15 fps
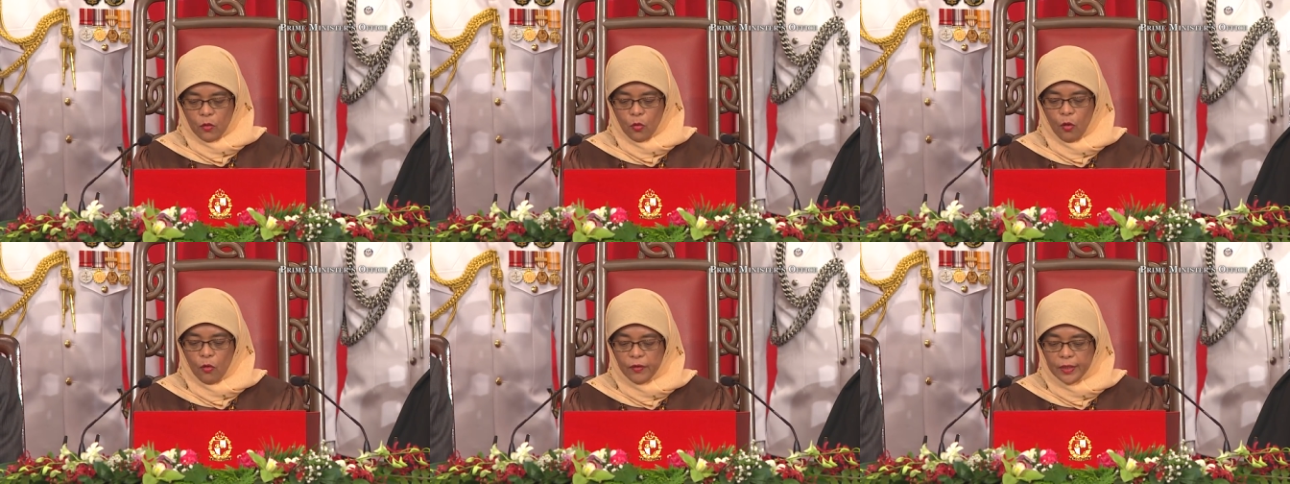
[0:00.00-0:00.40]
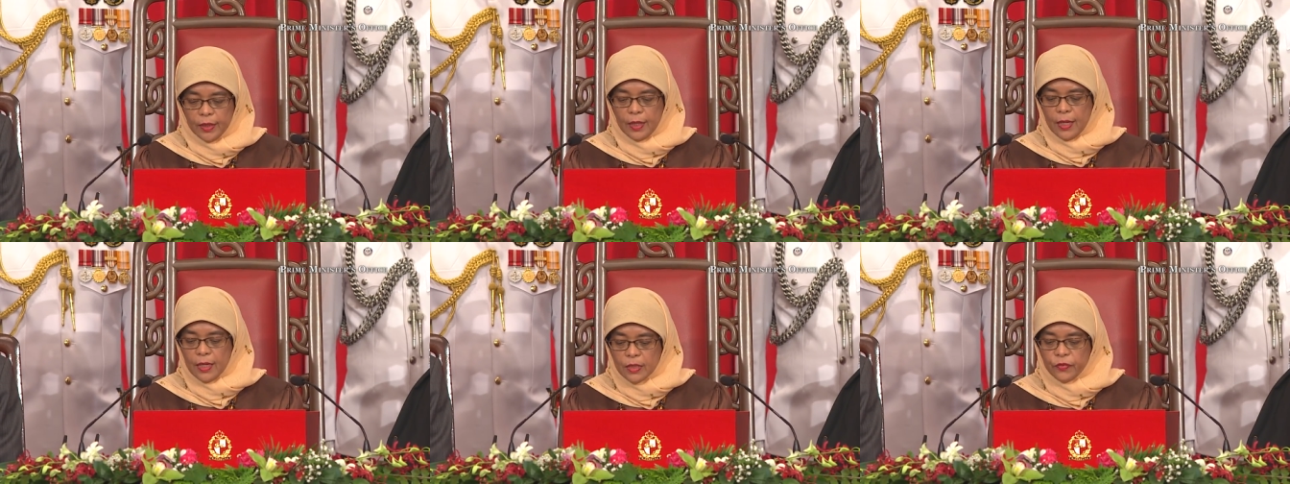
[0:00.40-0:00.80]
Over the
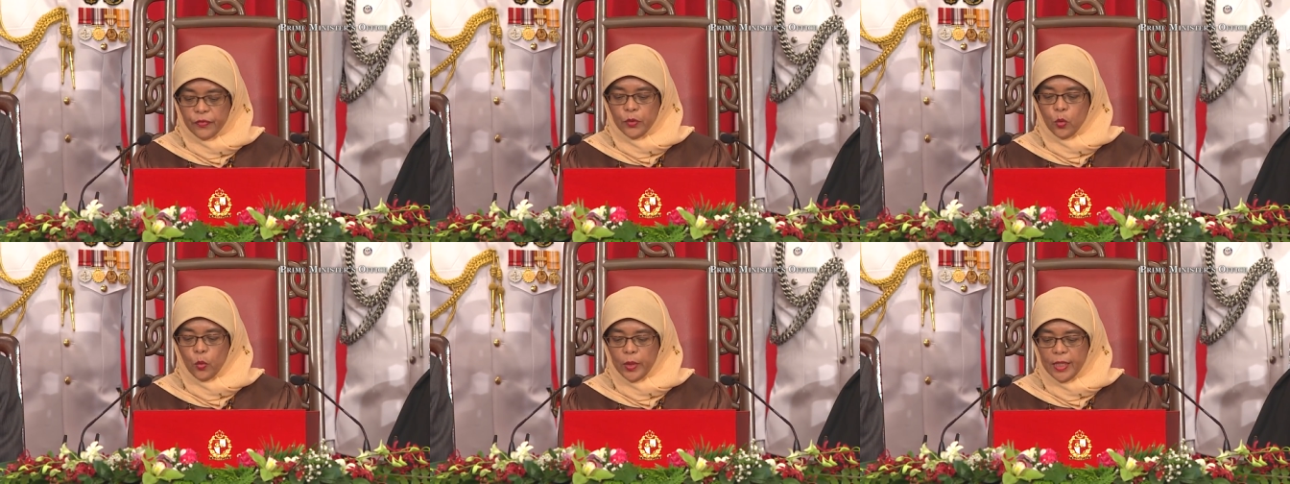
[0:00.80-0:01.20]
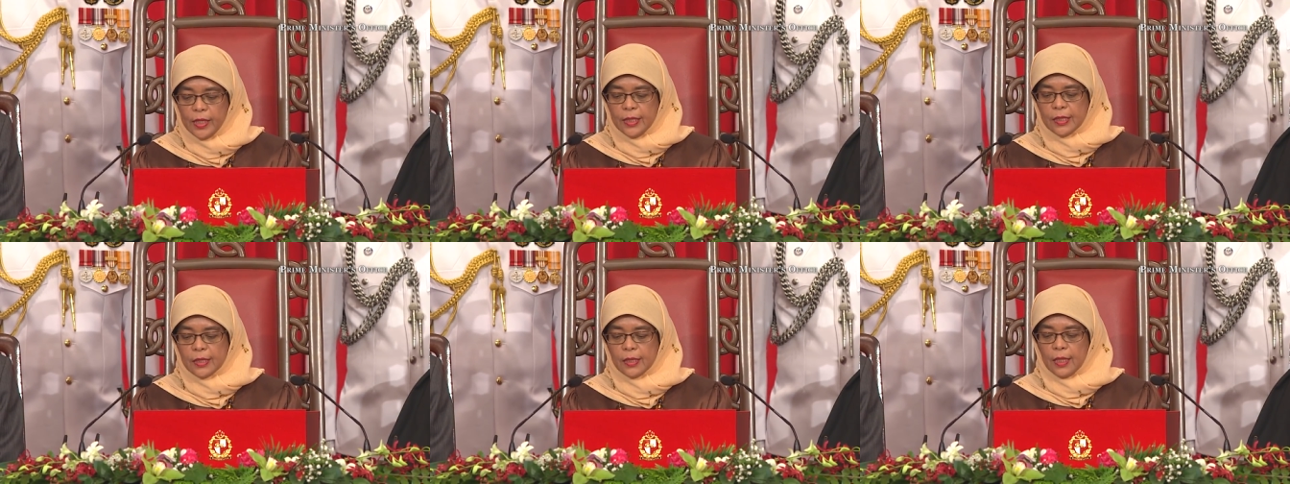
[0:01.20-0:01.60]
last few
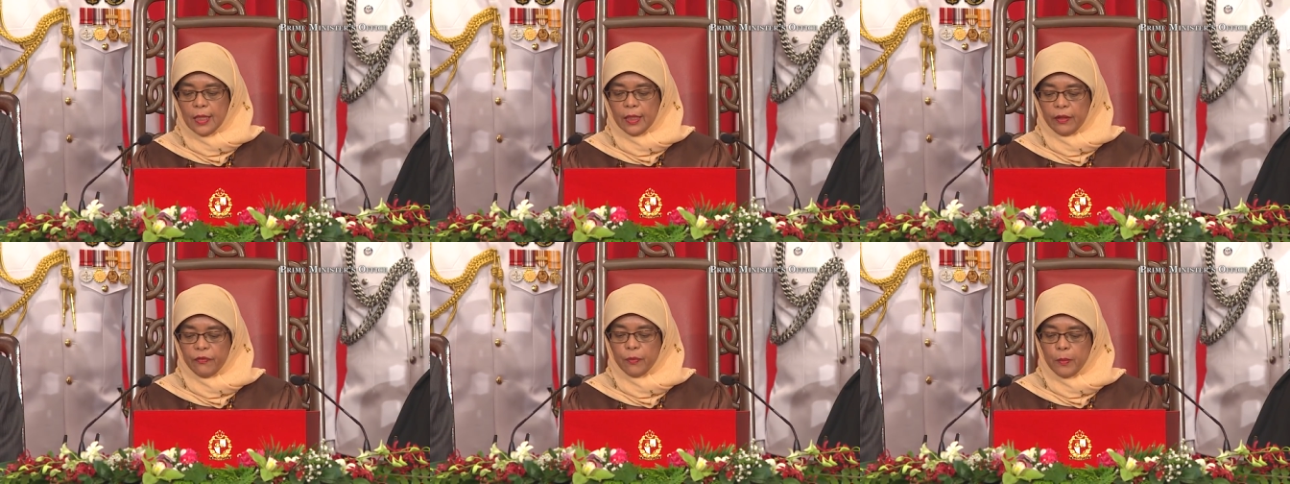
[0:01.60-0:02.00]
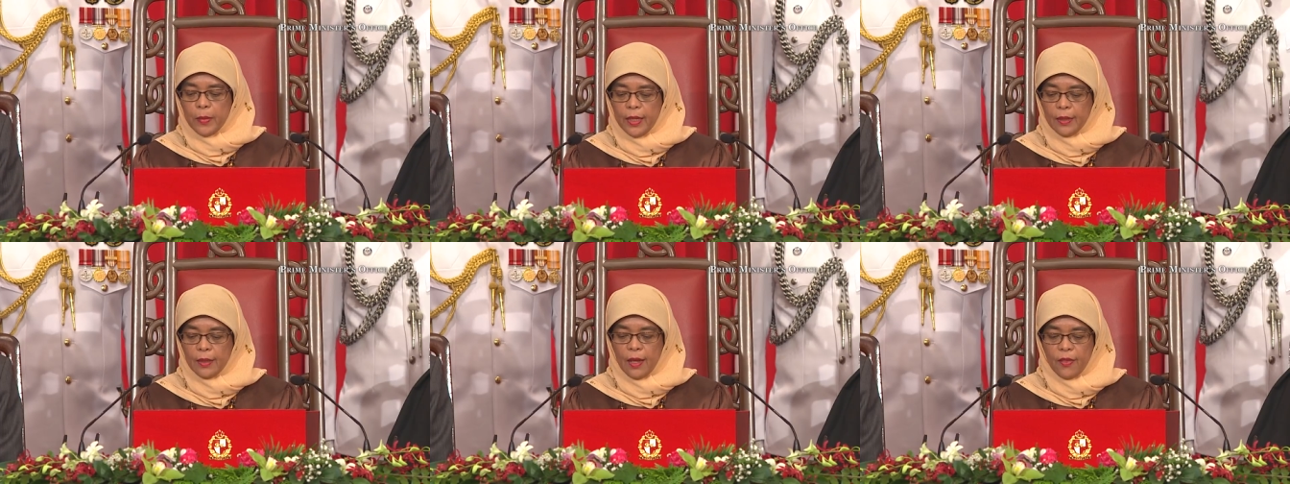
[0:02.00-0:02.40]
weeks, I have
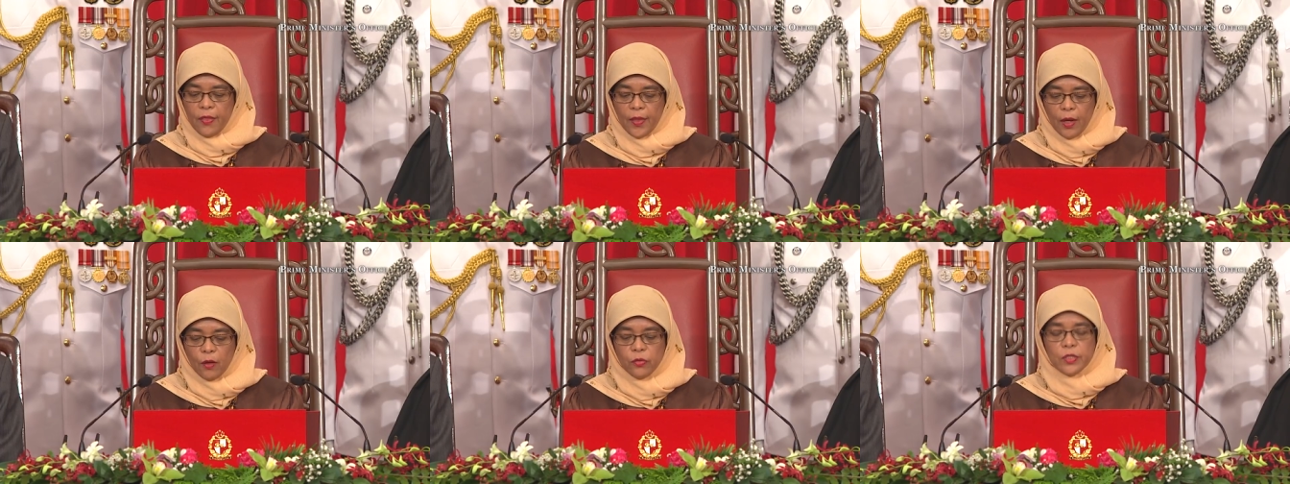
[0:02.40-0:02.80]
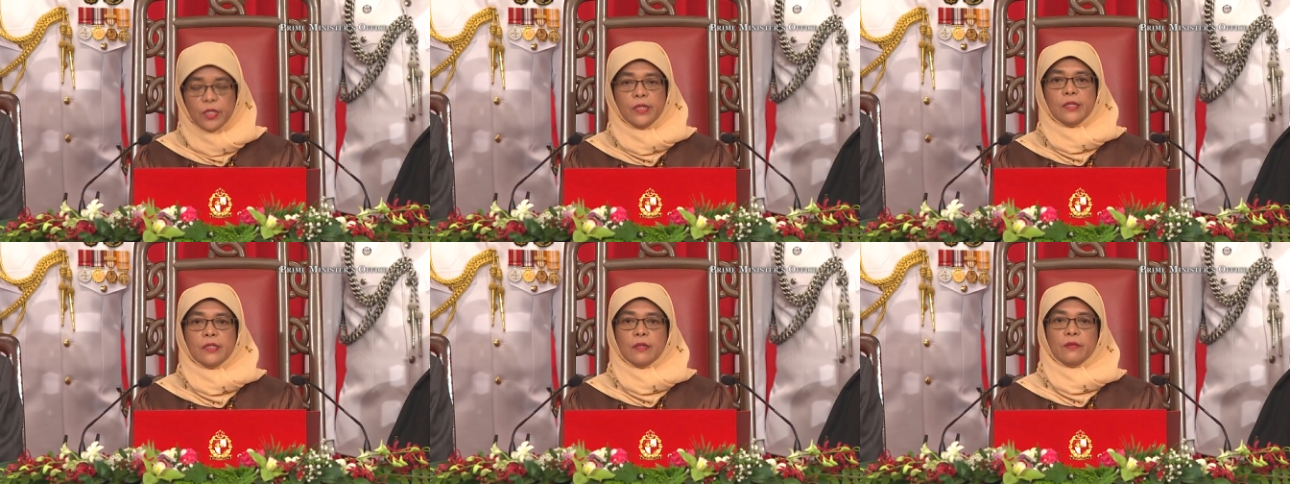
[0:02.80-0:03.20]
met
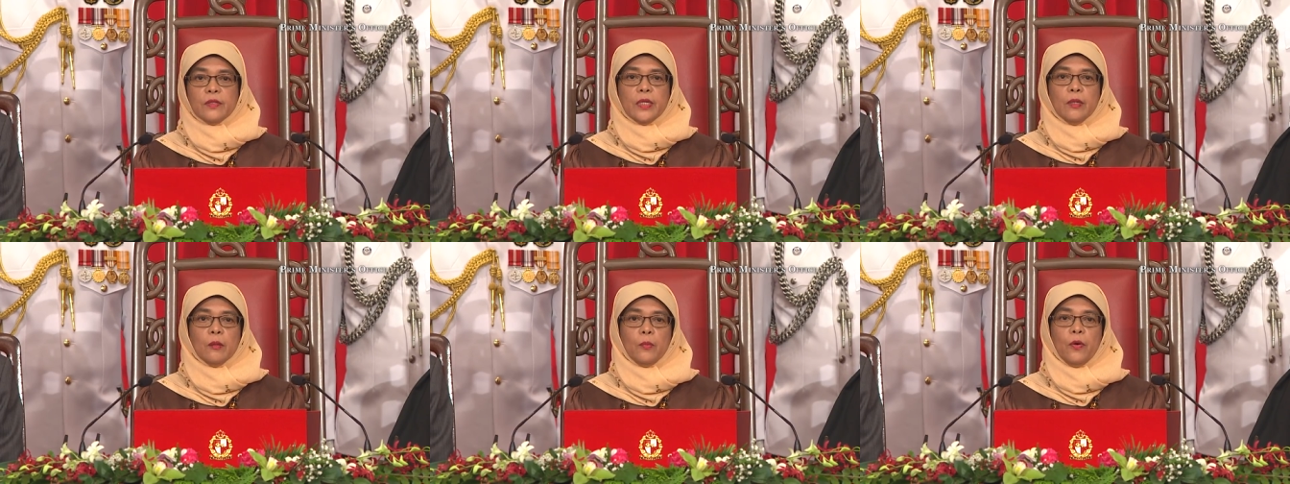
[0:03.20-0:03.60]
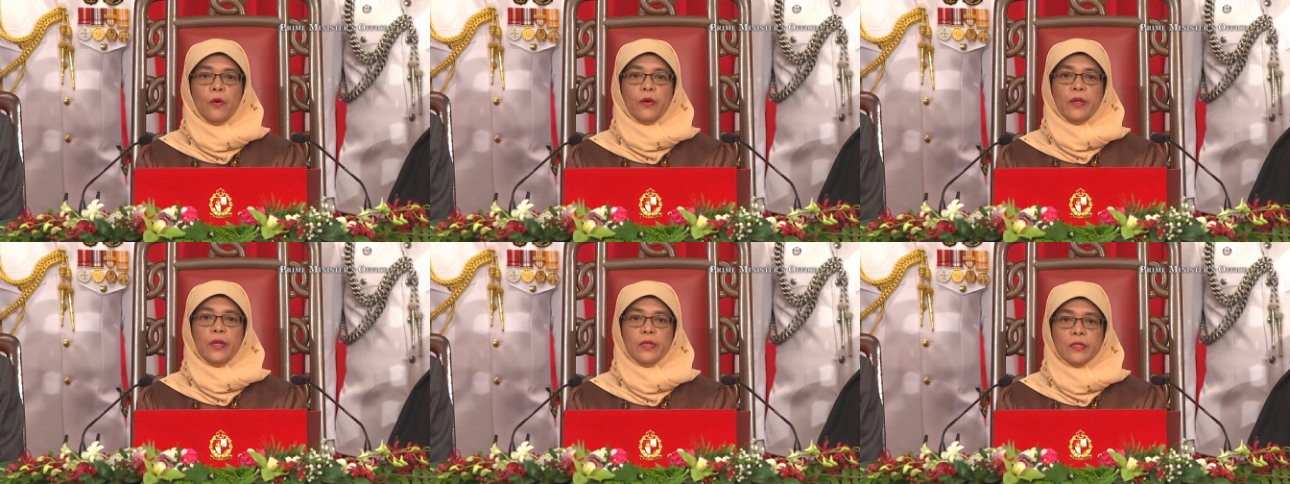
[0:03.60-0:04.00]
thousands of
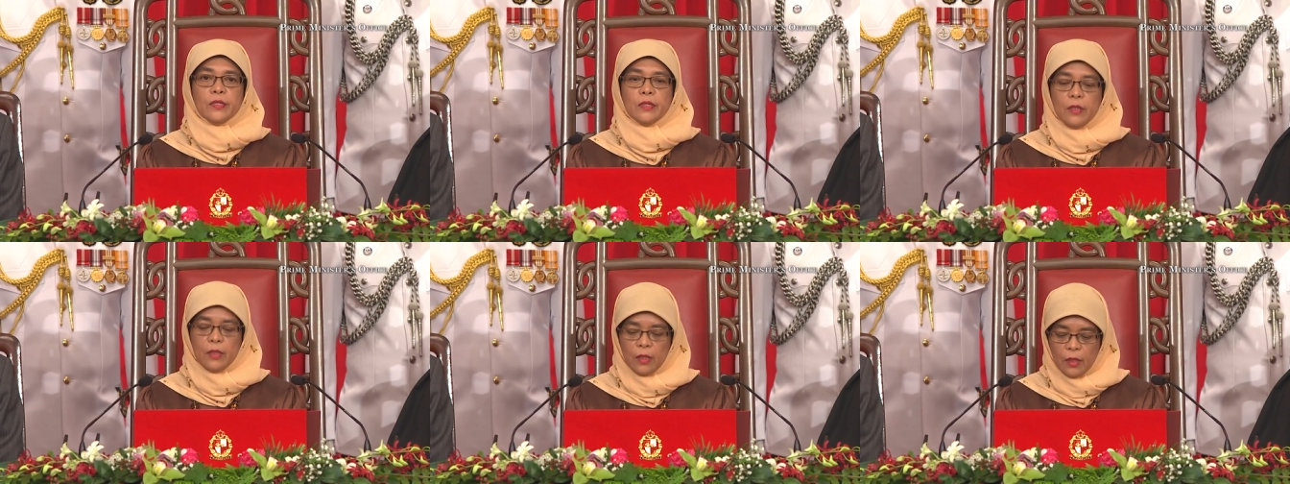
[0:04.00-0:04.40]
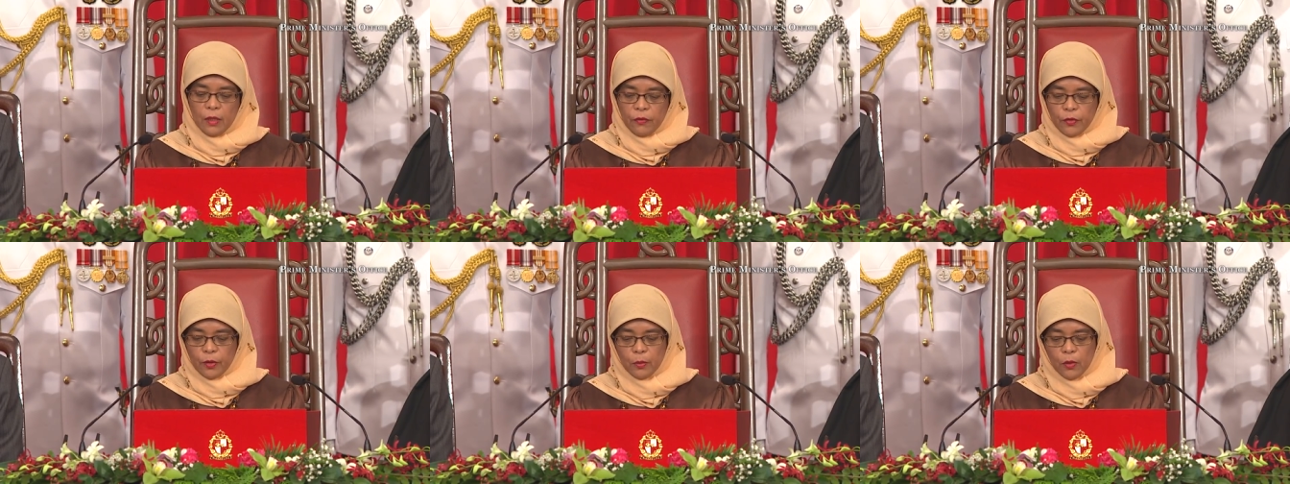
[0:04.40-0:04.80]
Singaporeans
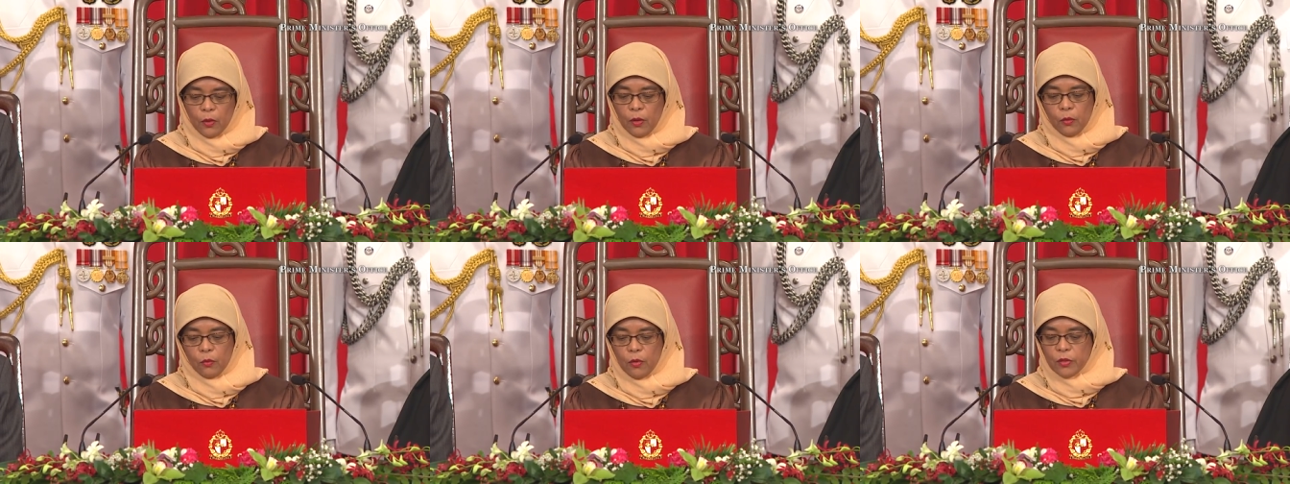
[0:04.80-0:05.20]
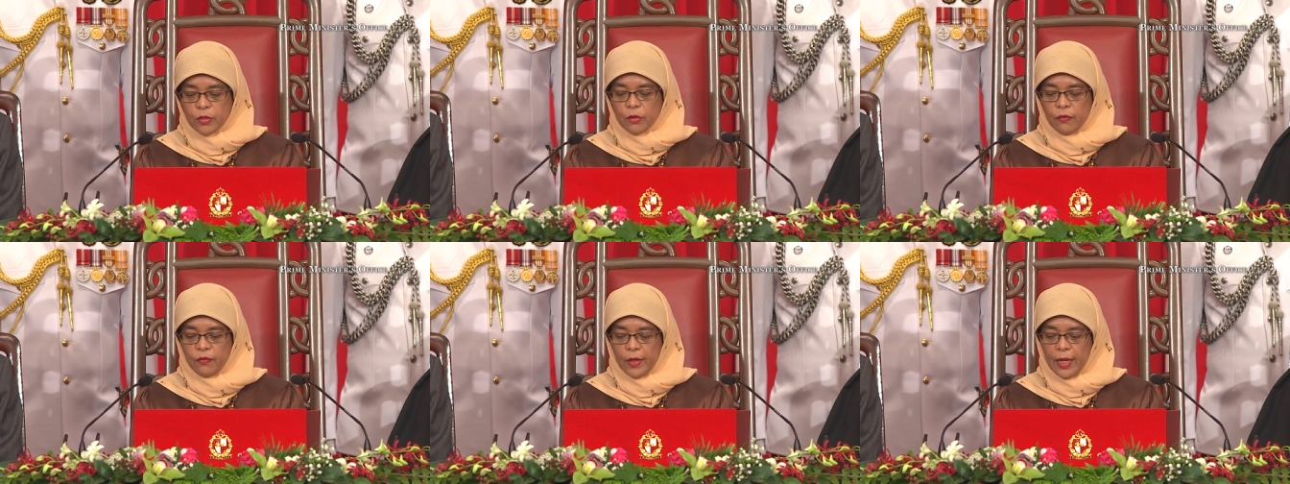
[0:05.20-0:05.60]
from all
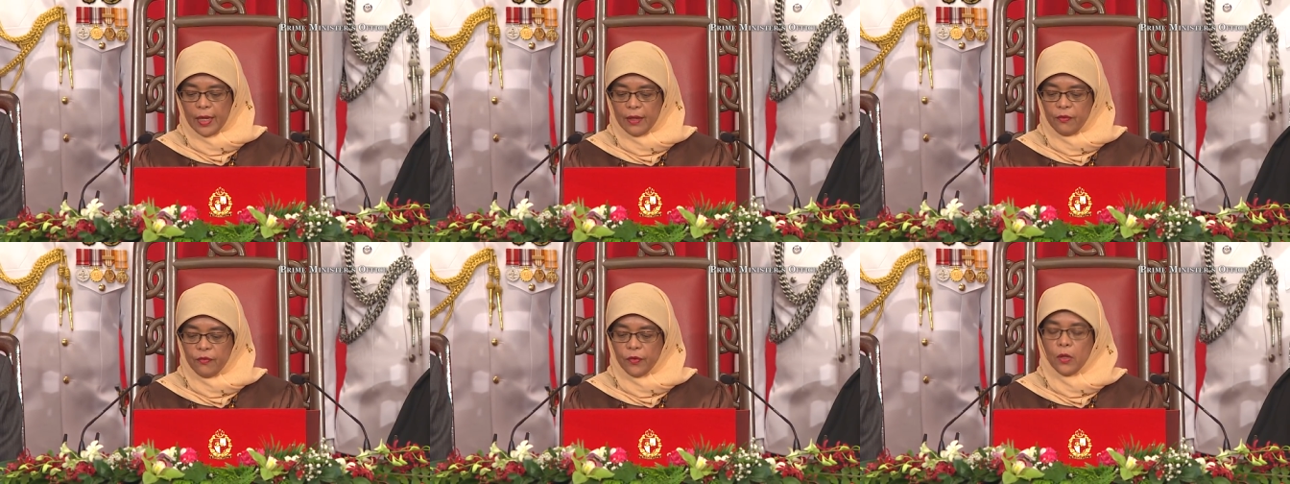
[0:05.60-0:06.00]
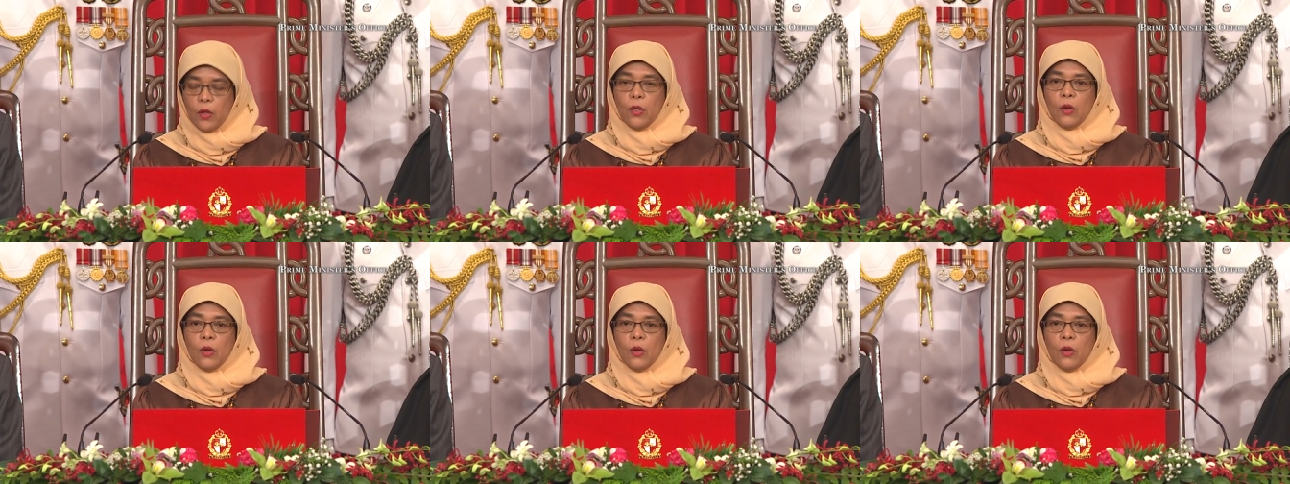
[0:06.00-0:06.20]
walks of life,